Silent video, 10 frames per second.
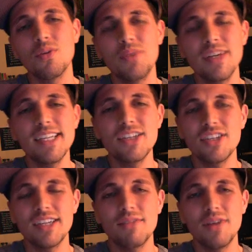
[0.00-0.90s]

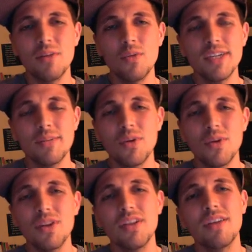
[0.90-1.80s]
obesogens are found most
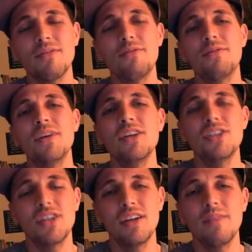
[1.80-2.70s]
abundantly in
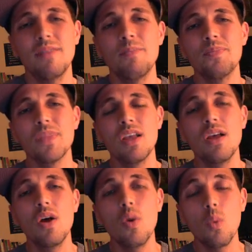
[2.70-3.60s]
fish, and
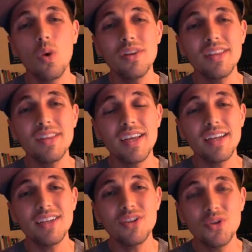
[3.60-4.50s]
what they
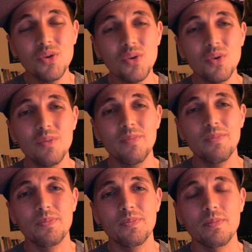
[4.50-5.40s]
do
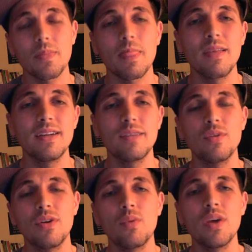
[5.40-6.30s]
is,
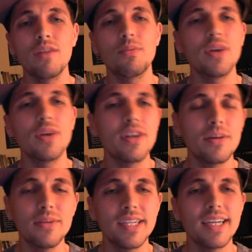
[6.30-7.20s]
you know, we have
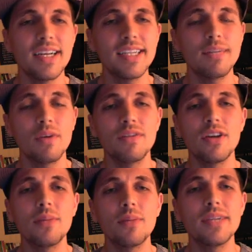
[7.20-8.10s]
pre-adipocytes, we have
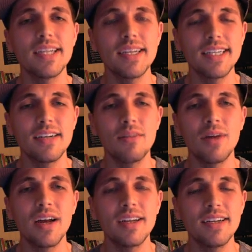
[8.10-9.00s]
adipocytes in our
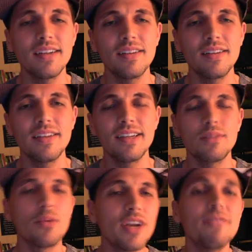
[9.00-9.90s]
body, and these are
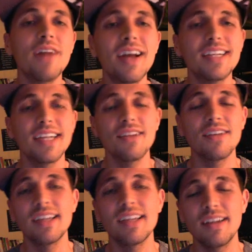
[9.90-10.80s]
pre-fat
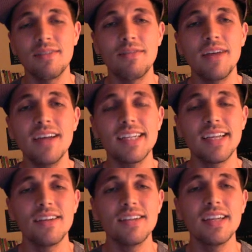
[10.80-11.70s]
cells and fat
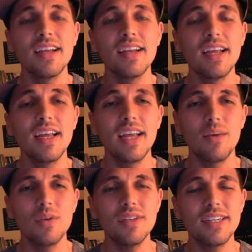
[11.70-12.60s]
cells.
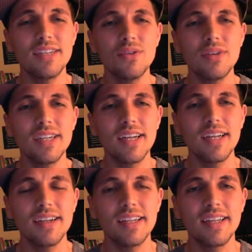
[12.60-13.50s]
And what these do
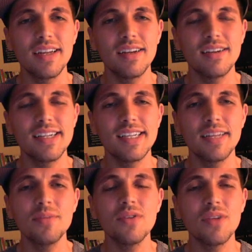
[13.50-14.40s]
is they
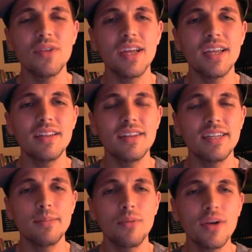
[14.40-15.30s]
stimulate
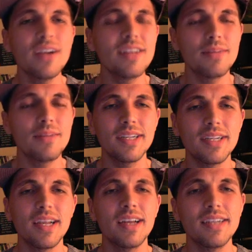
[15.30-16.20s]
these
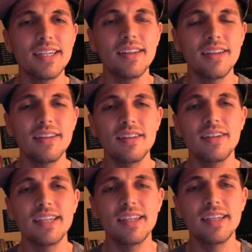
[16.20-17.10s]
pre-adipocytes,
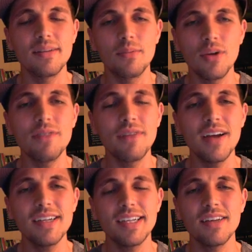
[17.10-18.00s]
these
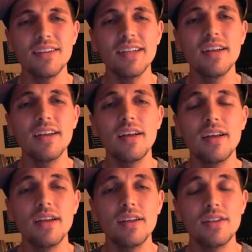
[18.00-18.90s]
pre-fat cells,
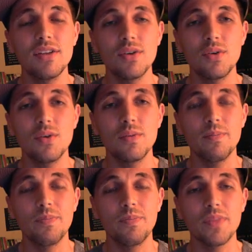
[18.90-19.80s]

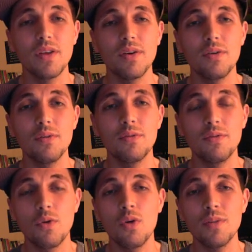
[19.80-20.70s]
to
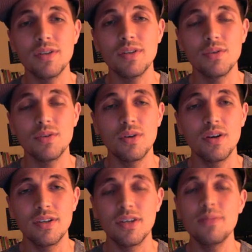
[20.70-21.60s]
form into
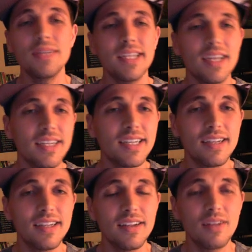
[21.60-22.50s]

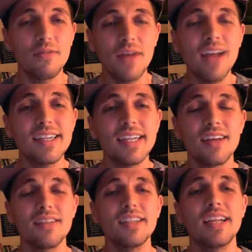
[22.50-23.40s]
adipocytes, fat
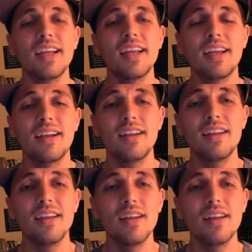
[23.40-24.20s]
cells. And